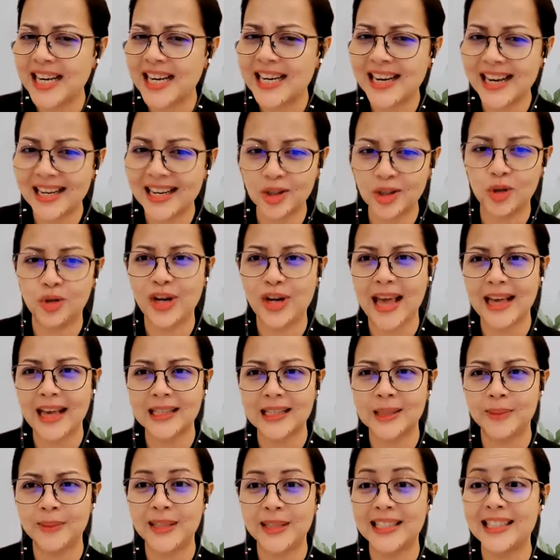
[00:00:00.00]
industry
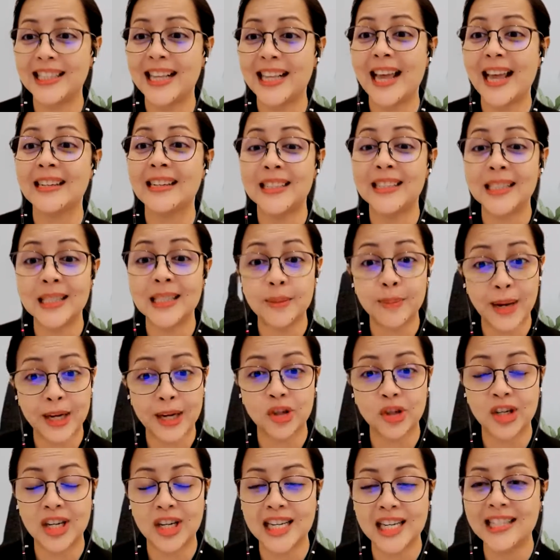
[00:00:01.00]
experts and
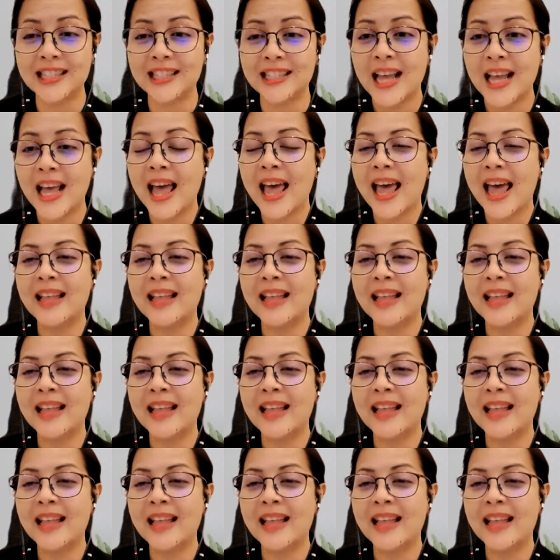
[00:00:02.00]
specialists.